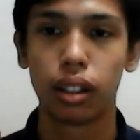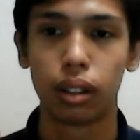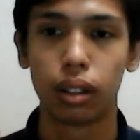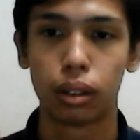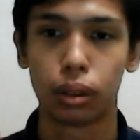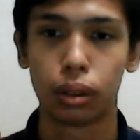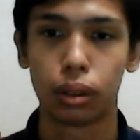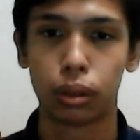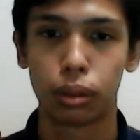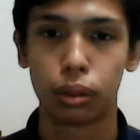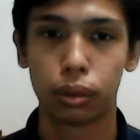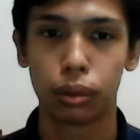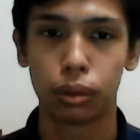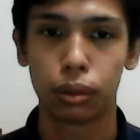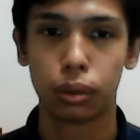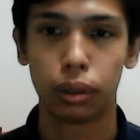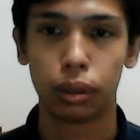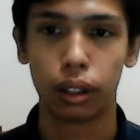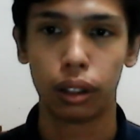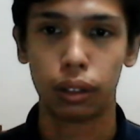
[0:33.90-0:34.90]
So,
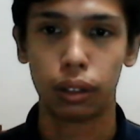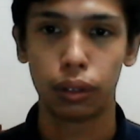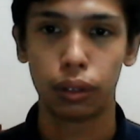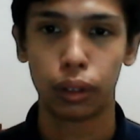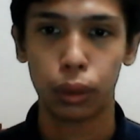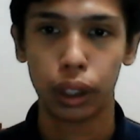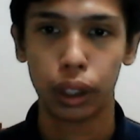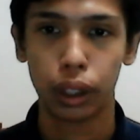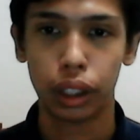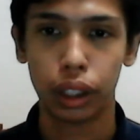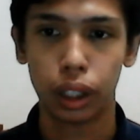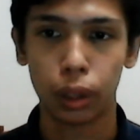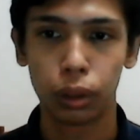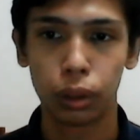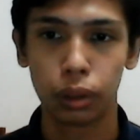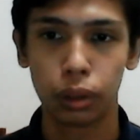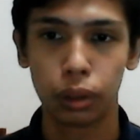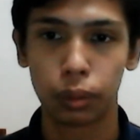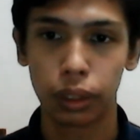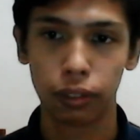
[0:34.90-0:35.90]
hello everyone, I
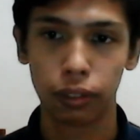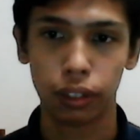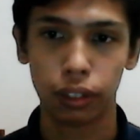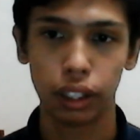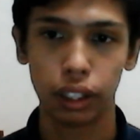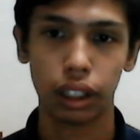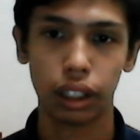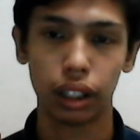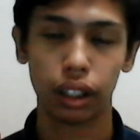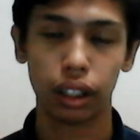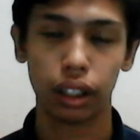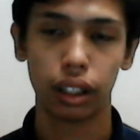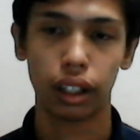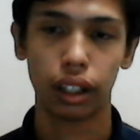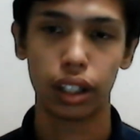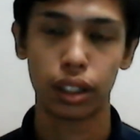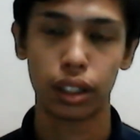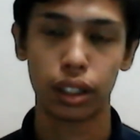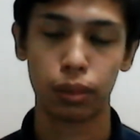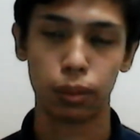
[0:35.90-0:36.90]
will briefly
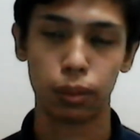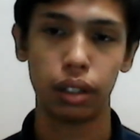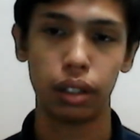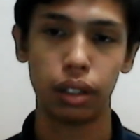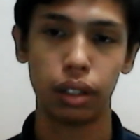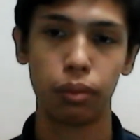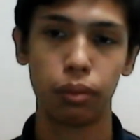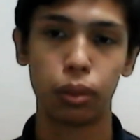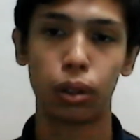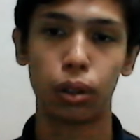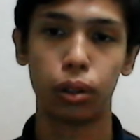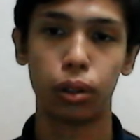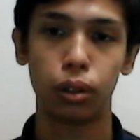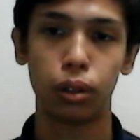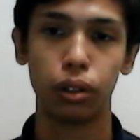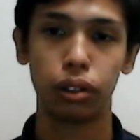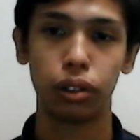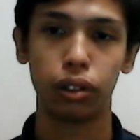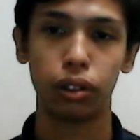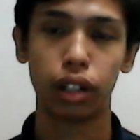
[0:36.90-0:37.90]
explain more on
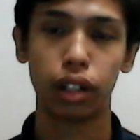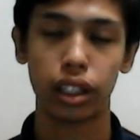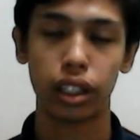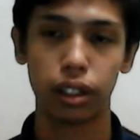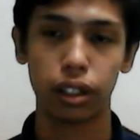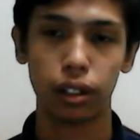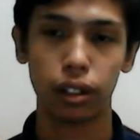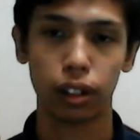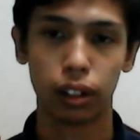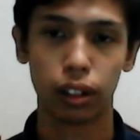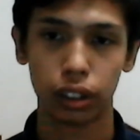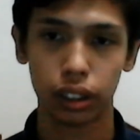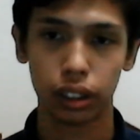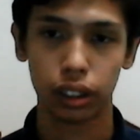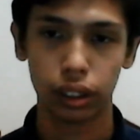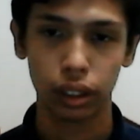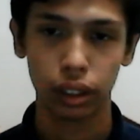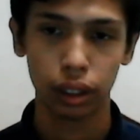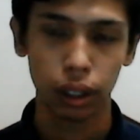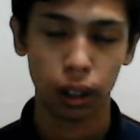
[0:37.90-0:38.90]
introduction of
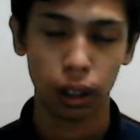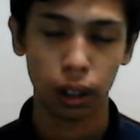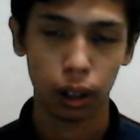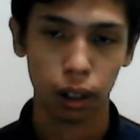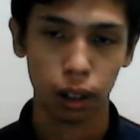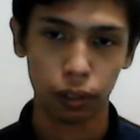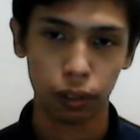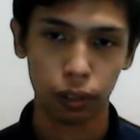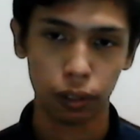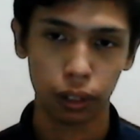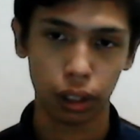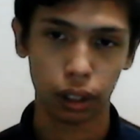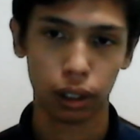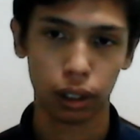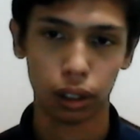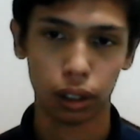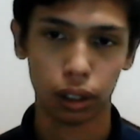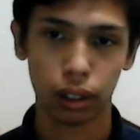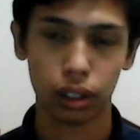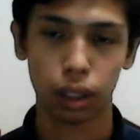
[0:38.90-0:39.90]

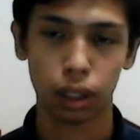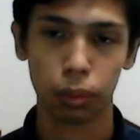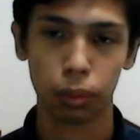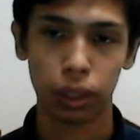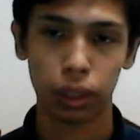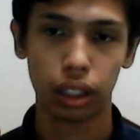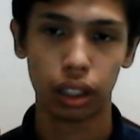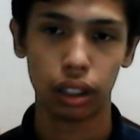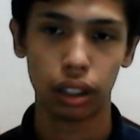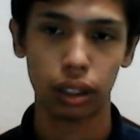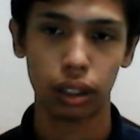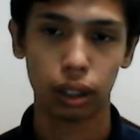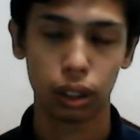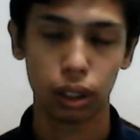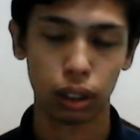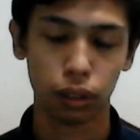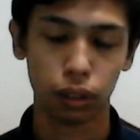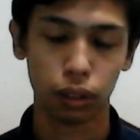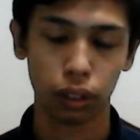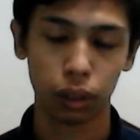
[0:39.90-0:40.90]
cost of capital
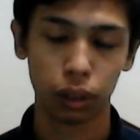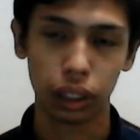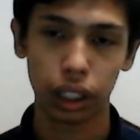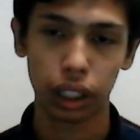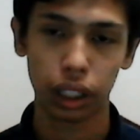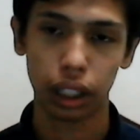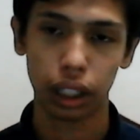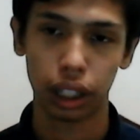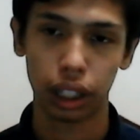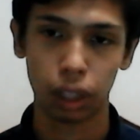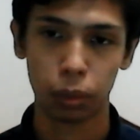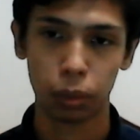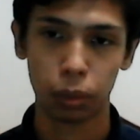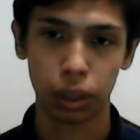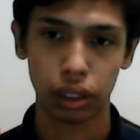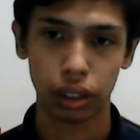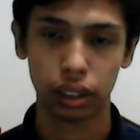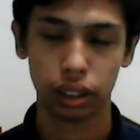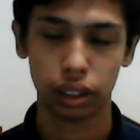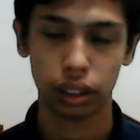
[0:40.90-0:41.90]
and
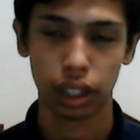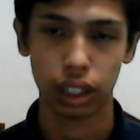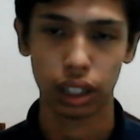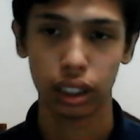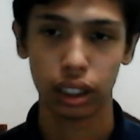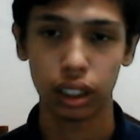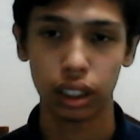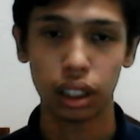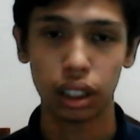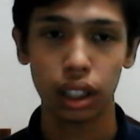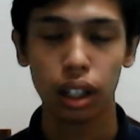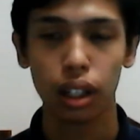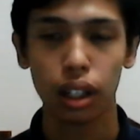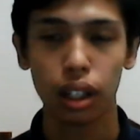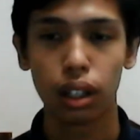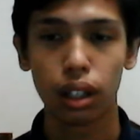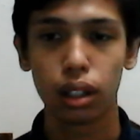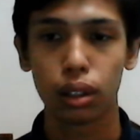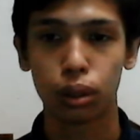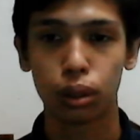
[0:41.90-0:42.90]
capital structure.
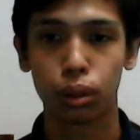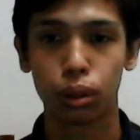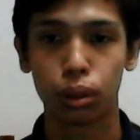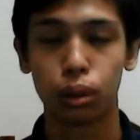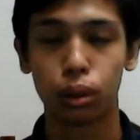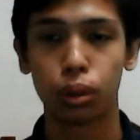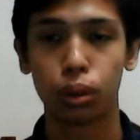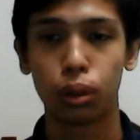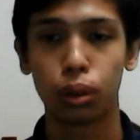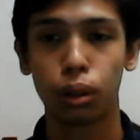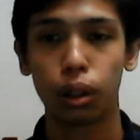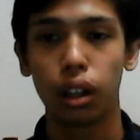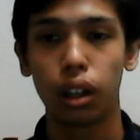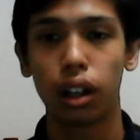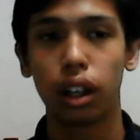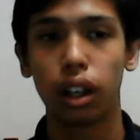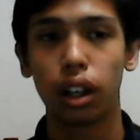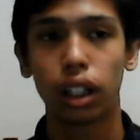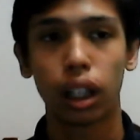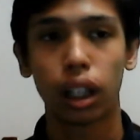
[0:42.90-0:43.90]
So,
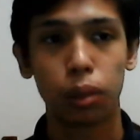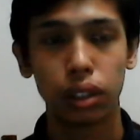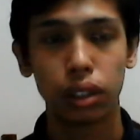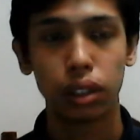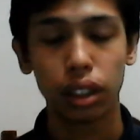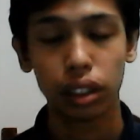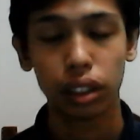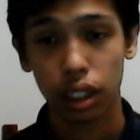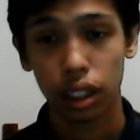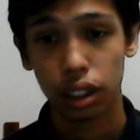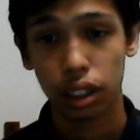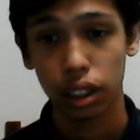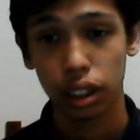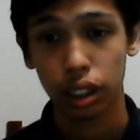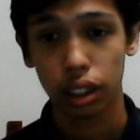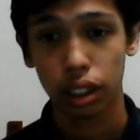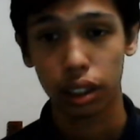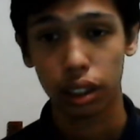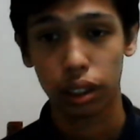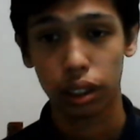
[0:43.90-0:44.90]
capital structure
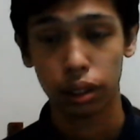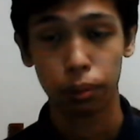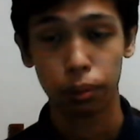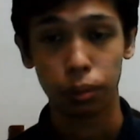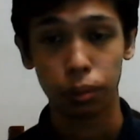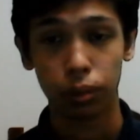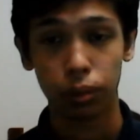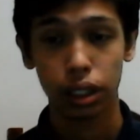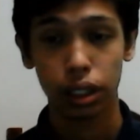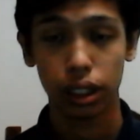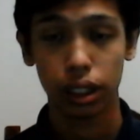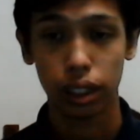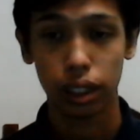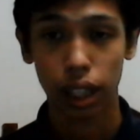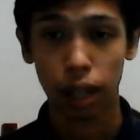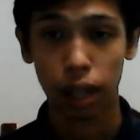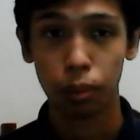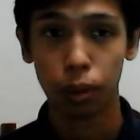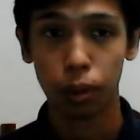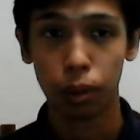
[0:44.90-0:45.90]
is a
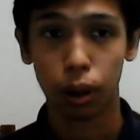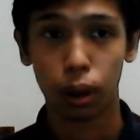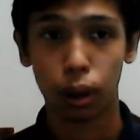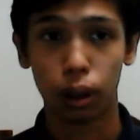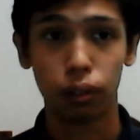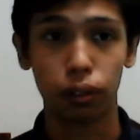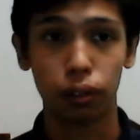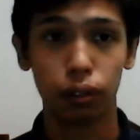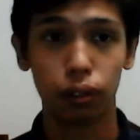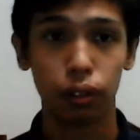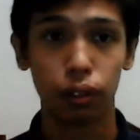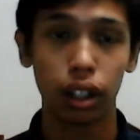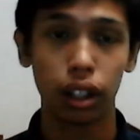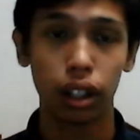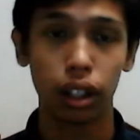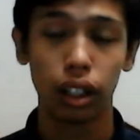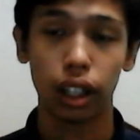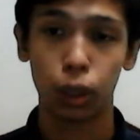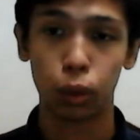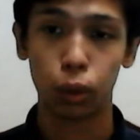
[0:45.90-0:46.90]
sum of
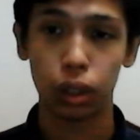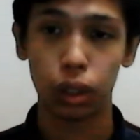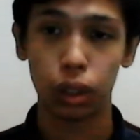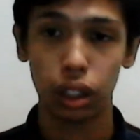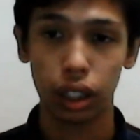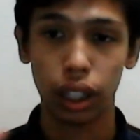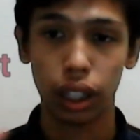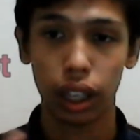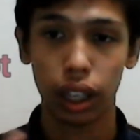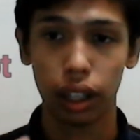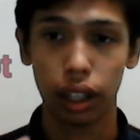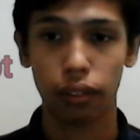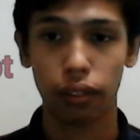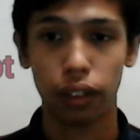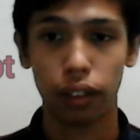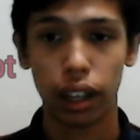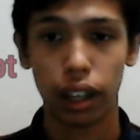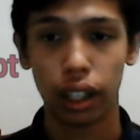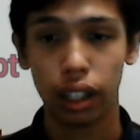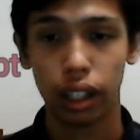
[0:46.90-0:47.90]
equity and debt
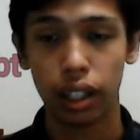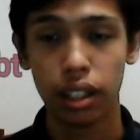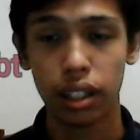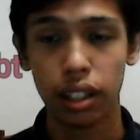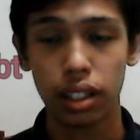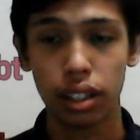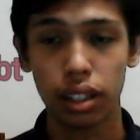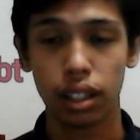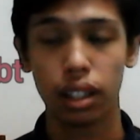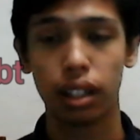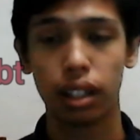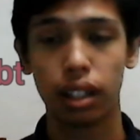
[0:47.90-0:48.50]
finance